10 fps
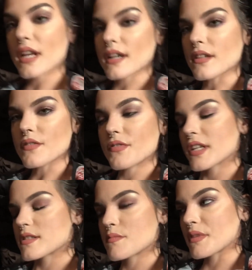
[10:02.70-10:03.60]
not going to
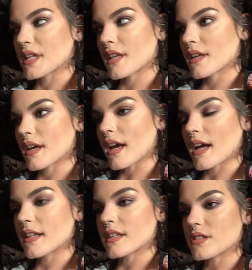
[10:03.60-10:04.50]
fix me.
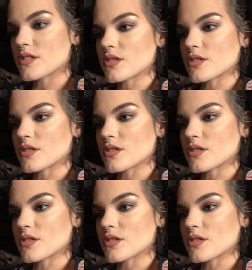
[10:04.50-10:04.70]
I need